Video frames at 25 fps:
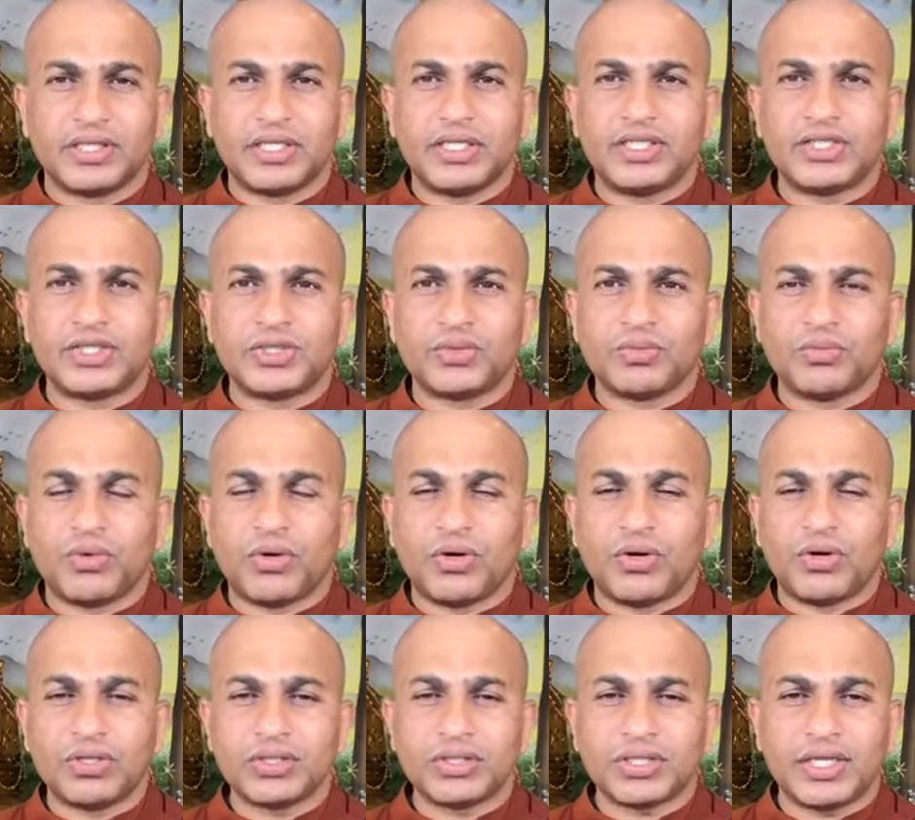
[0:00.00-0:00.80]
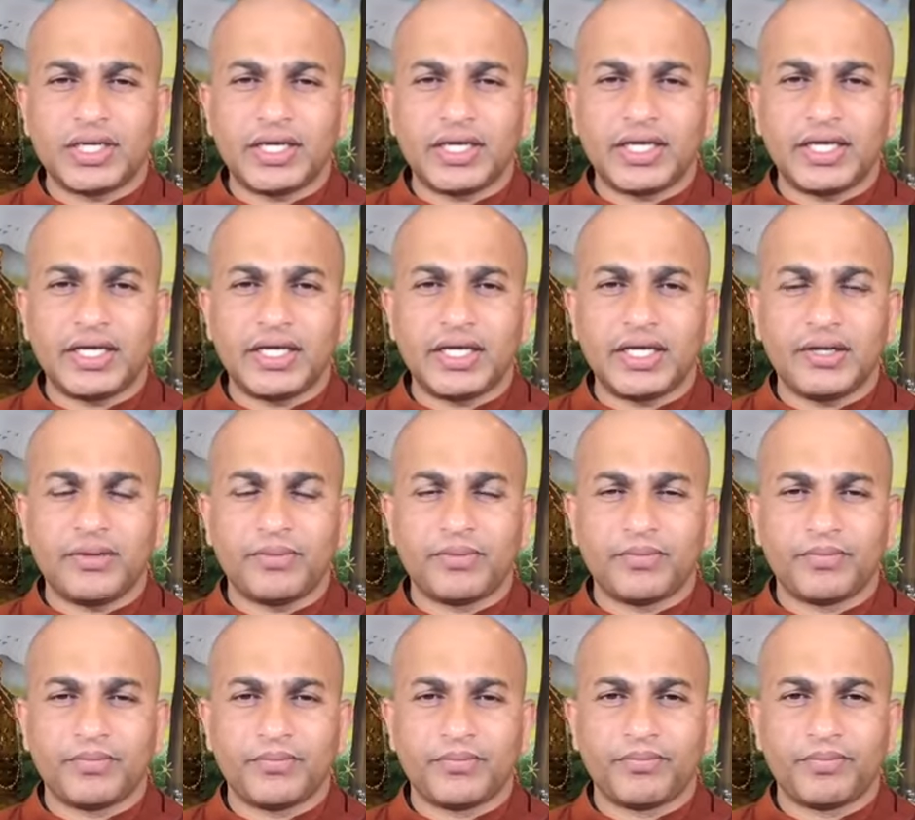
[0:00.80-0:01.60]
it's
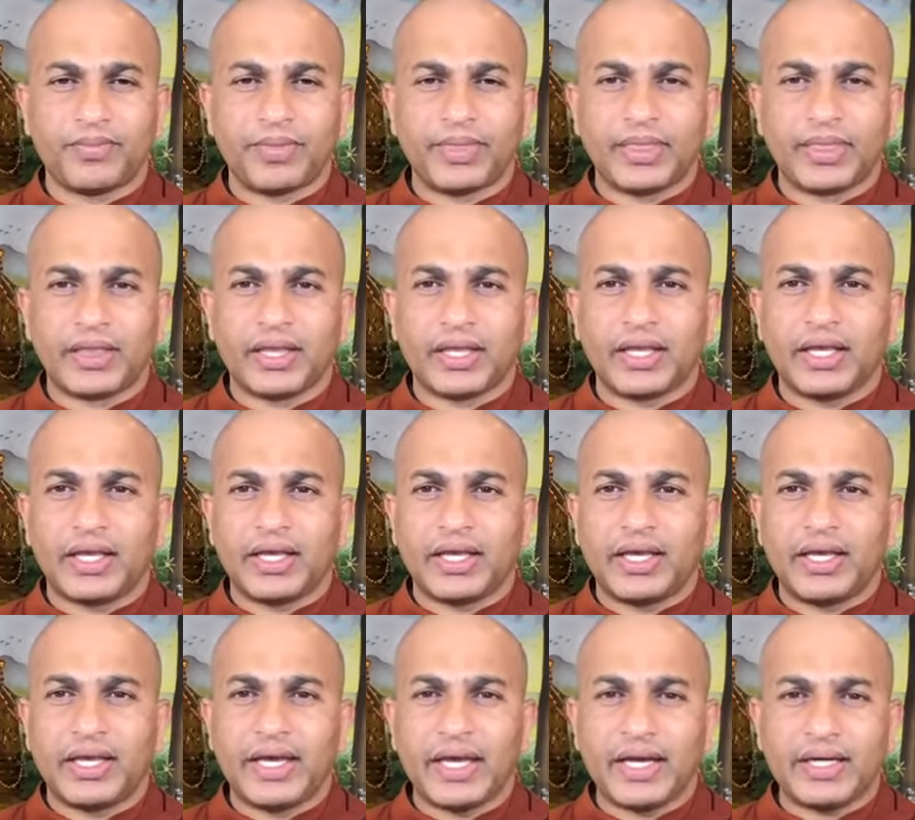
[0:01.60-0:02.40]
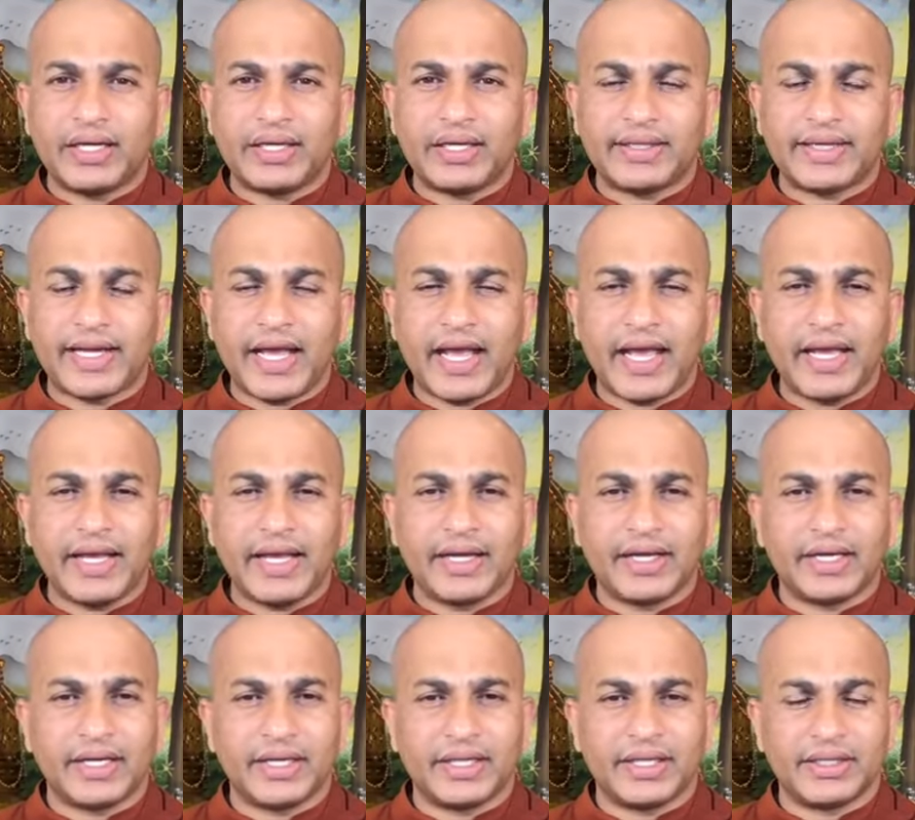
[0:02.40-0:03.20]
mostly get
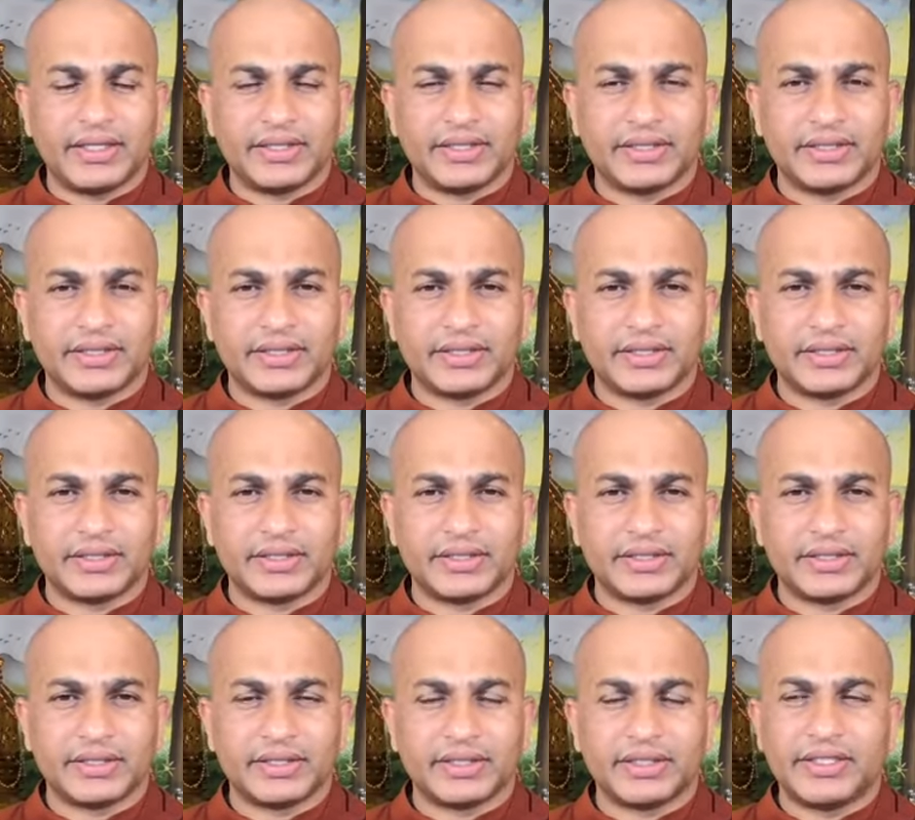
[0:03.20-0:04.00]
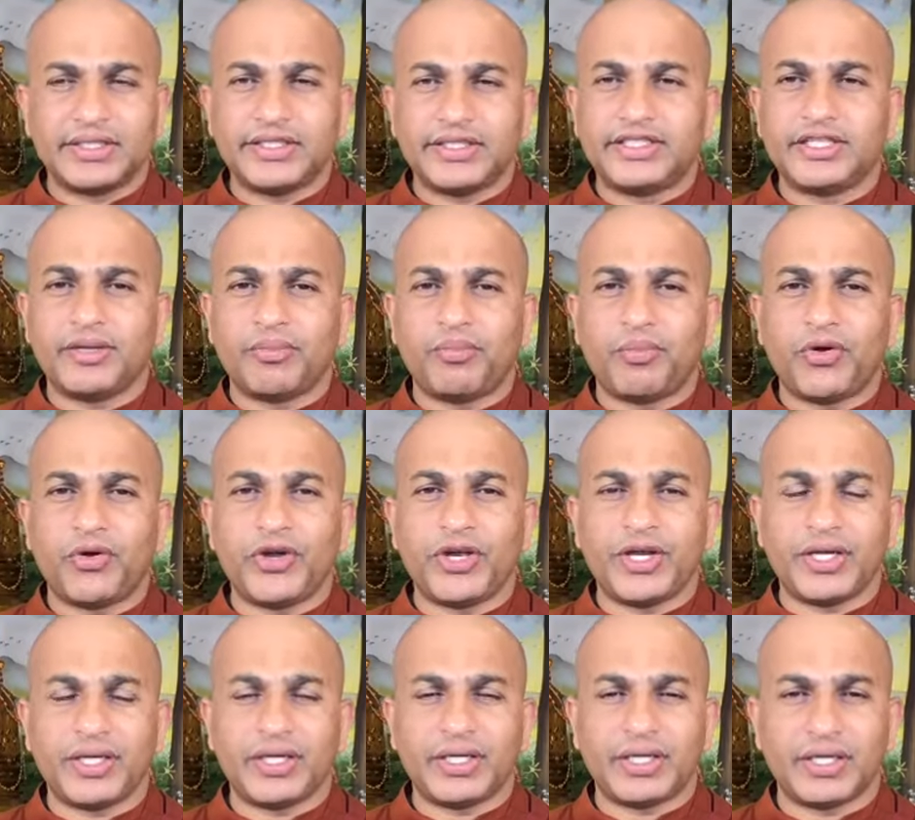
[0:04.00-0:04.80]
tangled,
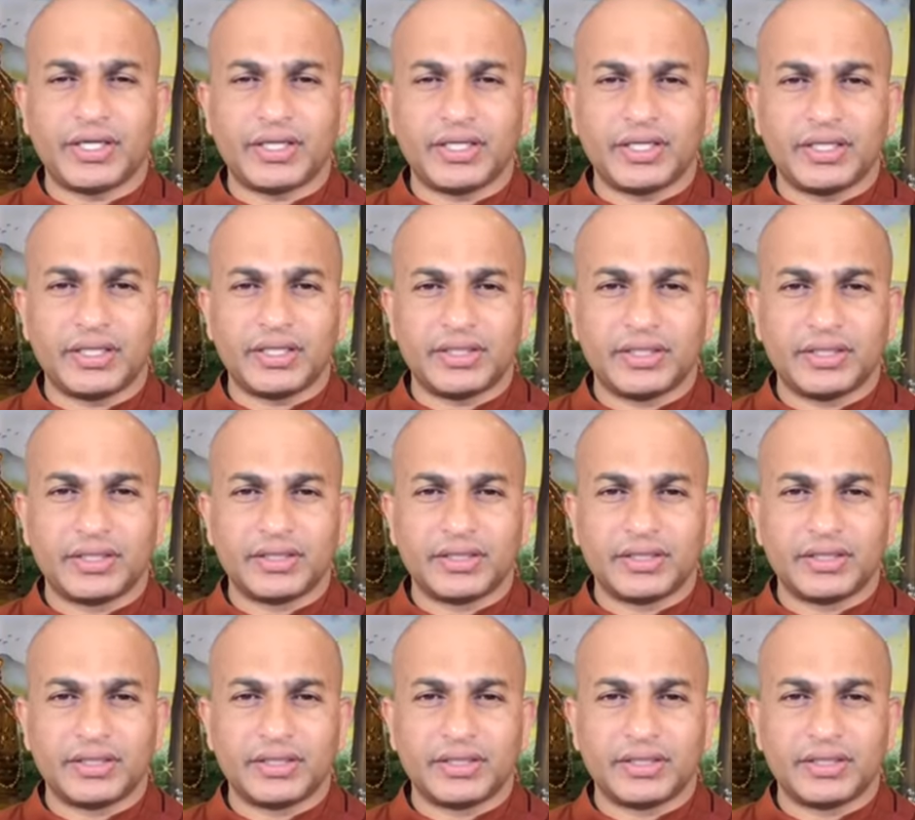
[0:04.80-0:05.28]
disappointed